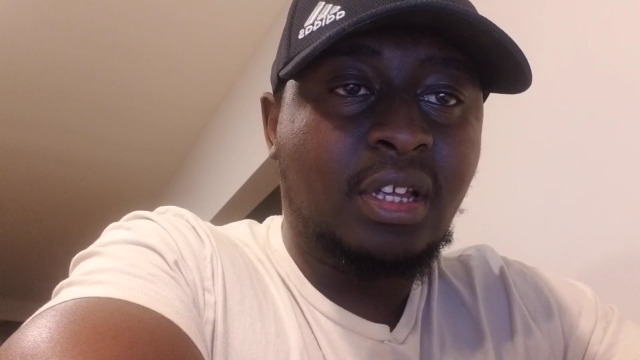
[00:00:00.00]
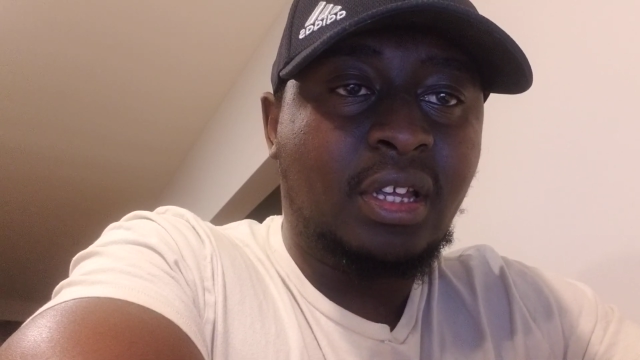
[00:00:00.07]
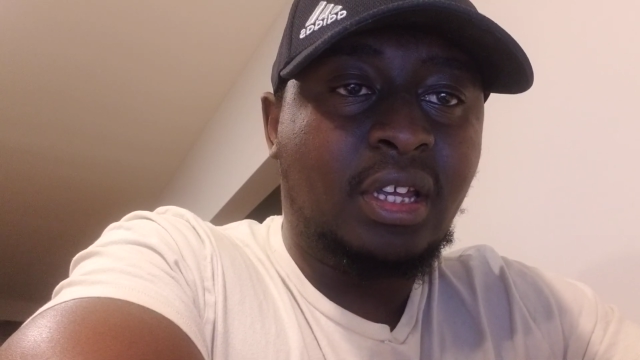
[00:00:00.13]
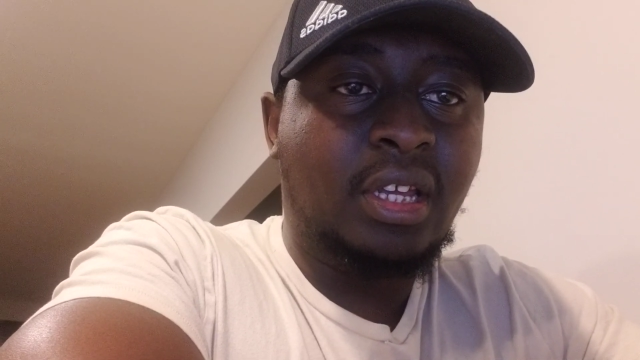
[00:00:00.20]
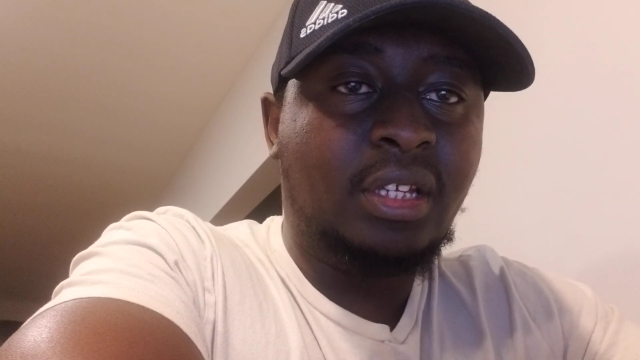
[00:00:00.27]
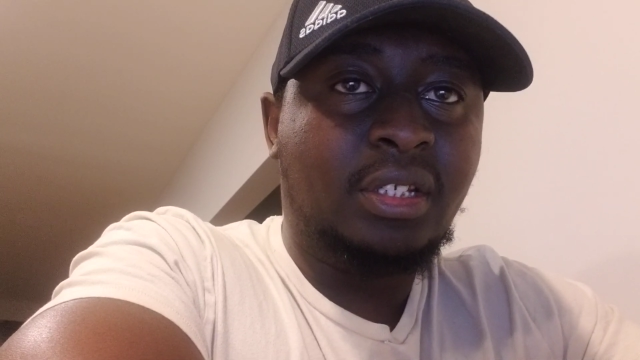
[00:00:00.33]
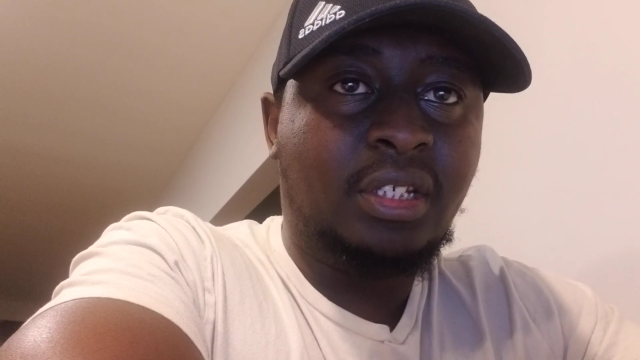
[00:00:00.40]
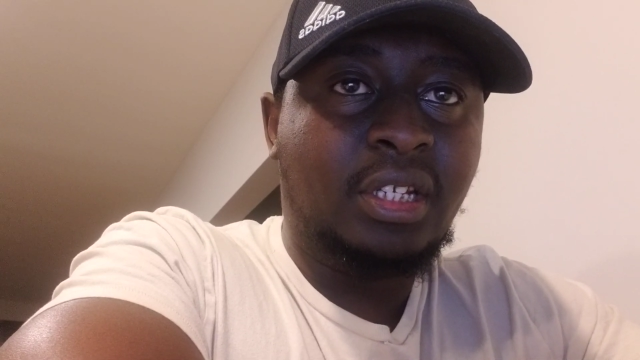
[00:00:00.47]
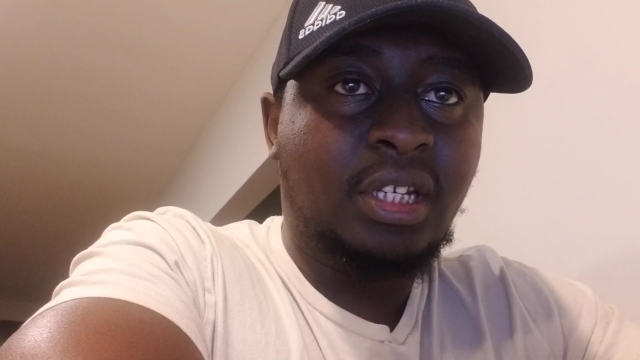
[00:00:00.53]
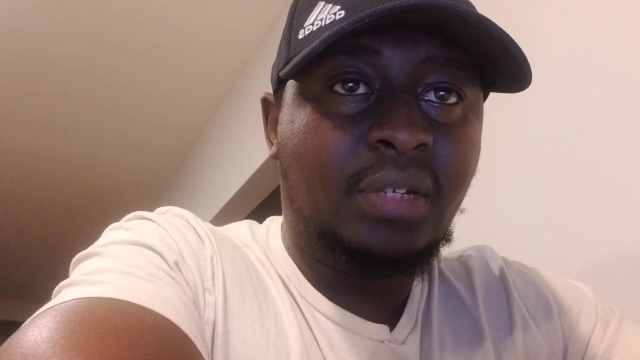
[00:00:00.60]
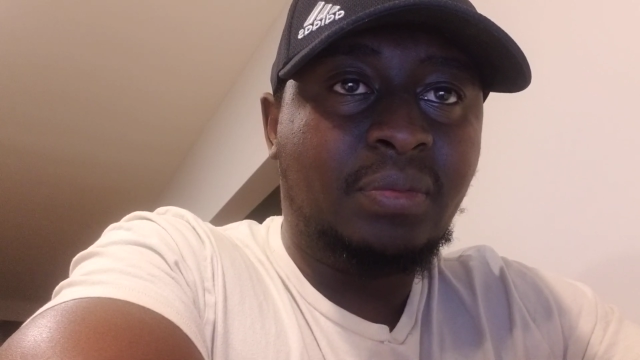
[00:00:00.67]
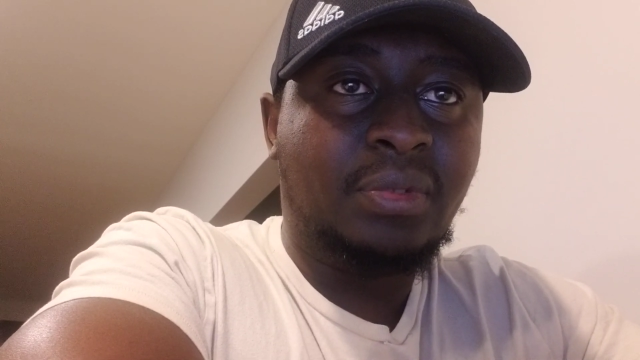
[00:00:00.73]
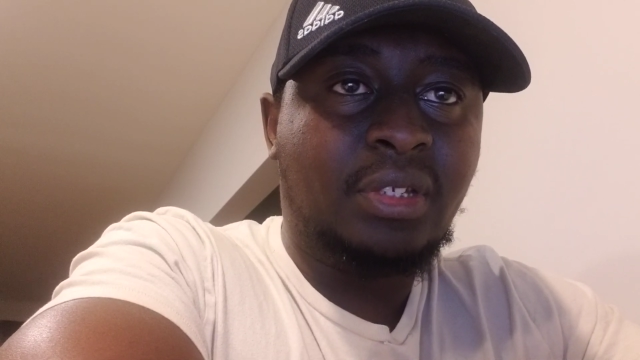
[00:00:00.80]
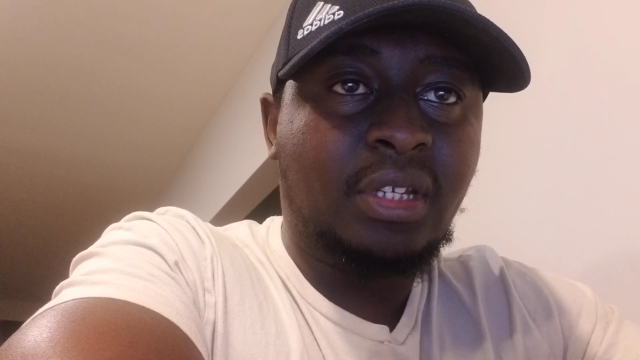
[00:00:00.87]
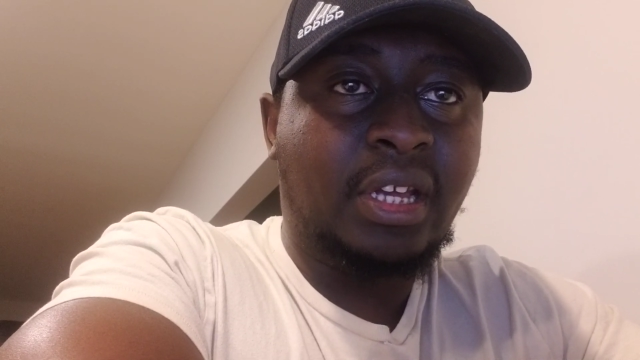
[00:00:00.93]
in
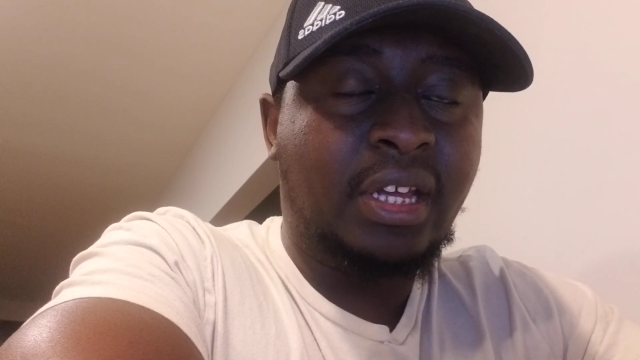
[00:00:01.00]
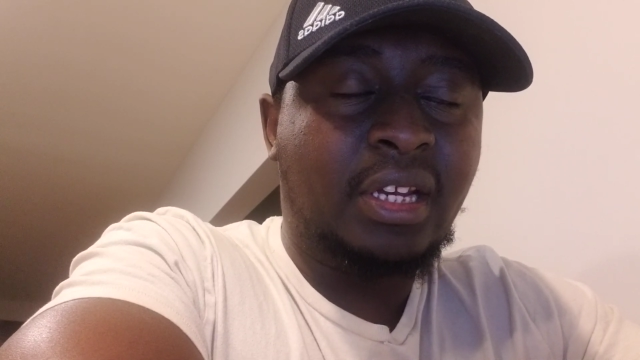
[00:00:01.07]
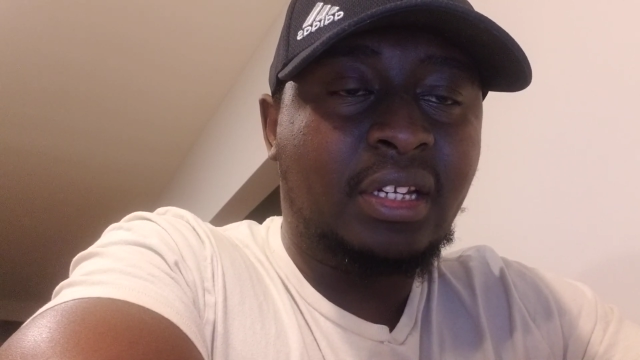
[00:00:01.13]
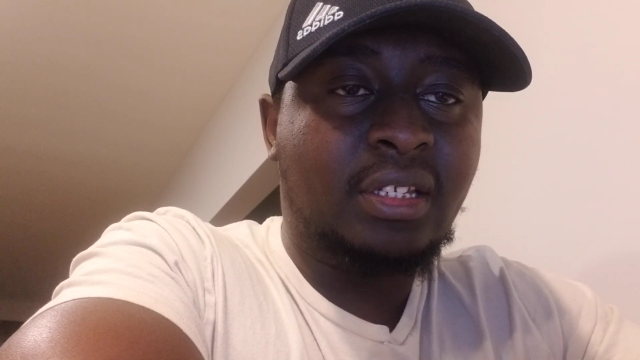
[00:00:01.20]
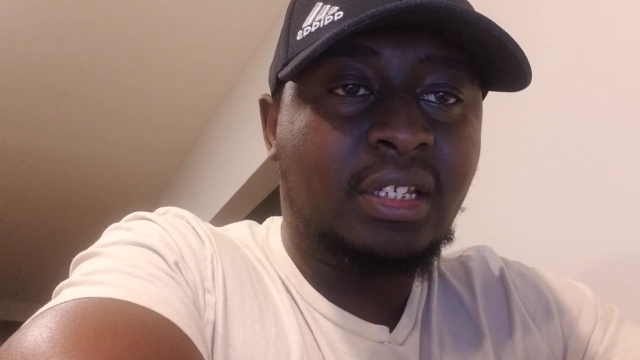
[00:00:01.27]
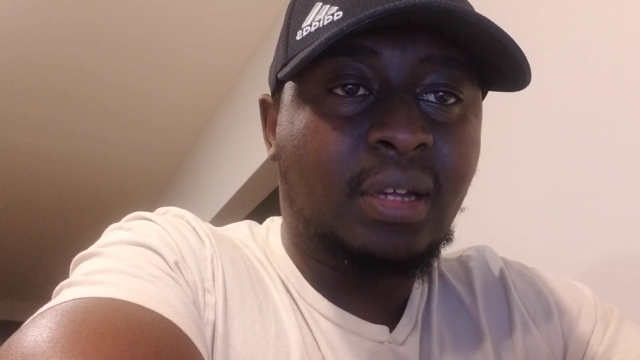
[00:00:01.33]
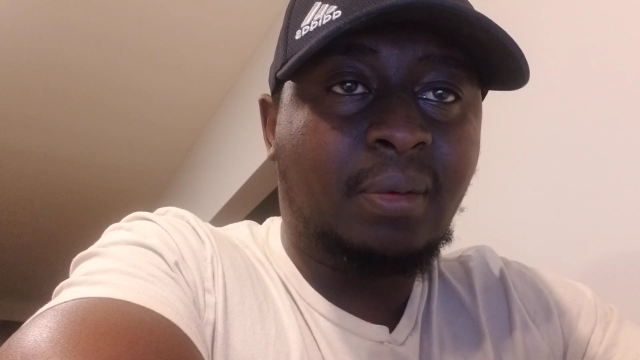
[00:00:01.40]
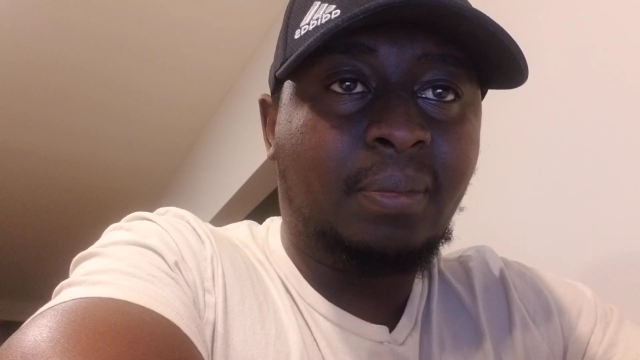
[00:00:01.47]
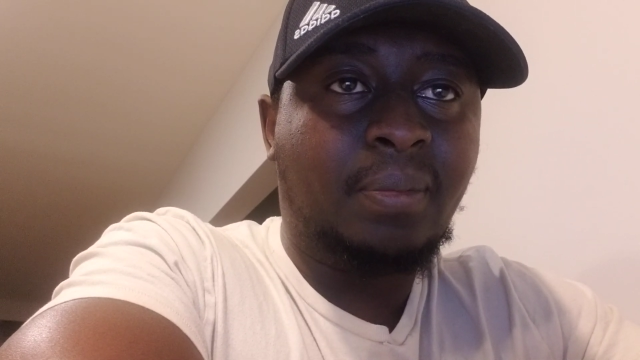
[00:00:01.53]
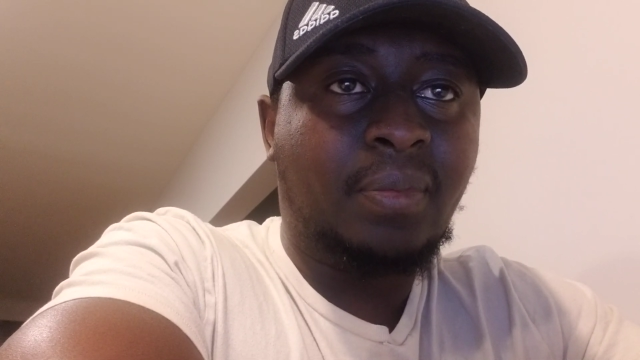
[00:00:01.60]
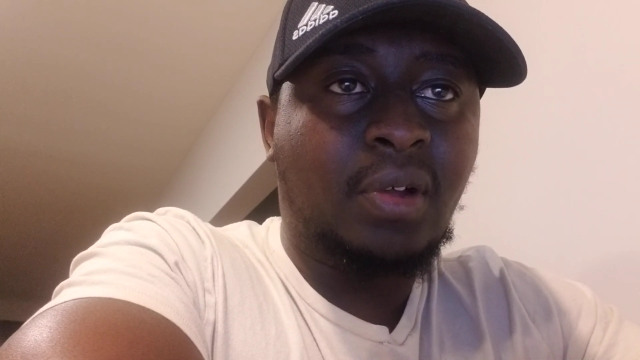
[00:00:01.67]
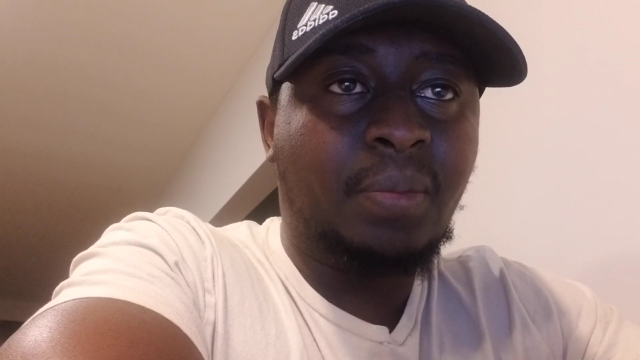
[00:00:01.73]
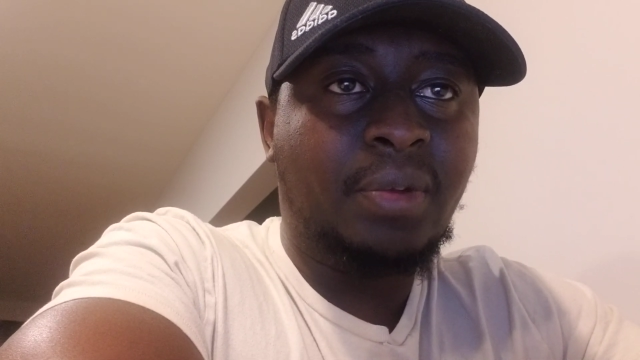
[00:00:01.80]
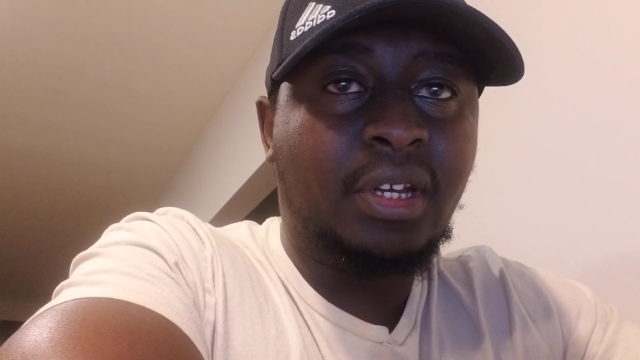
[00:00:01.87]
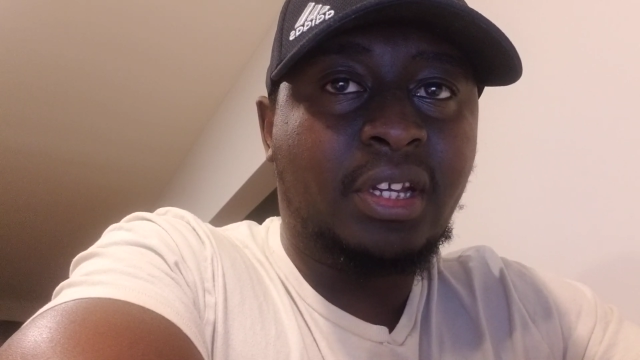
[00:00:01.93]
teams, and some
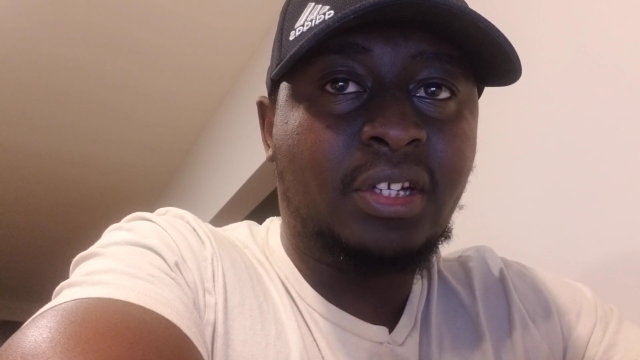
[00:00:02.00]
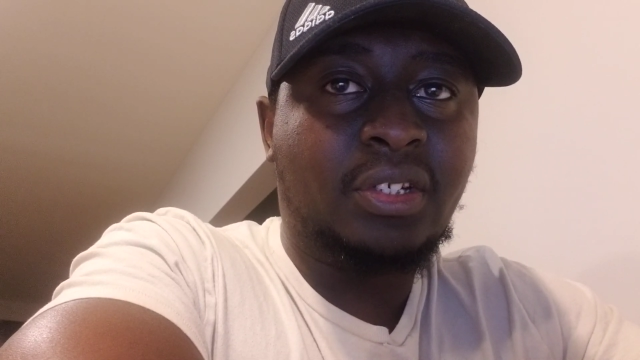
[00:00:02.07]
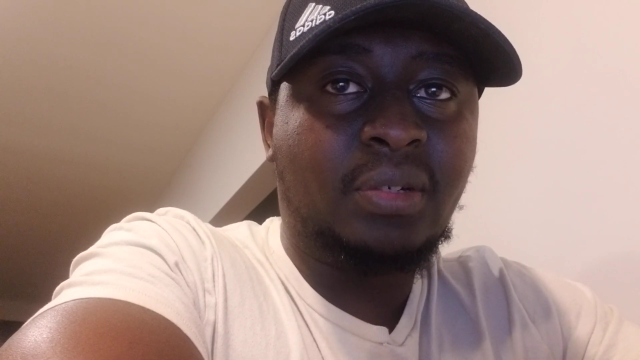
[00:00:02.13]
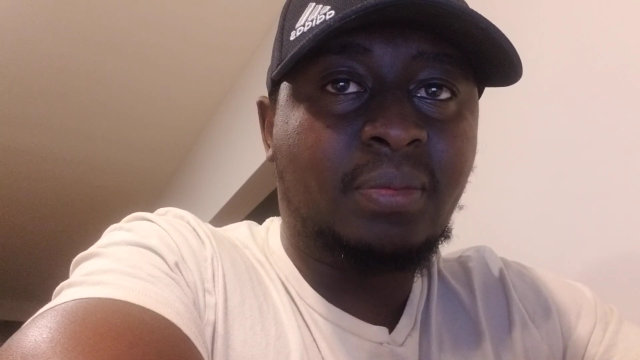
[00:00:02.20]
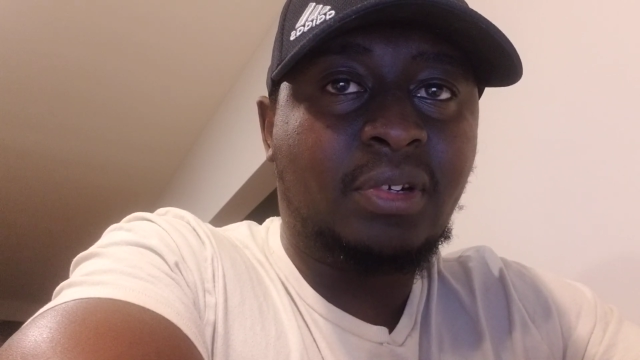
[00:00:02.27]
communication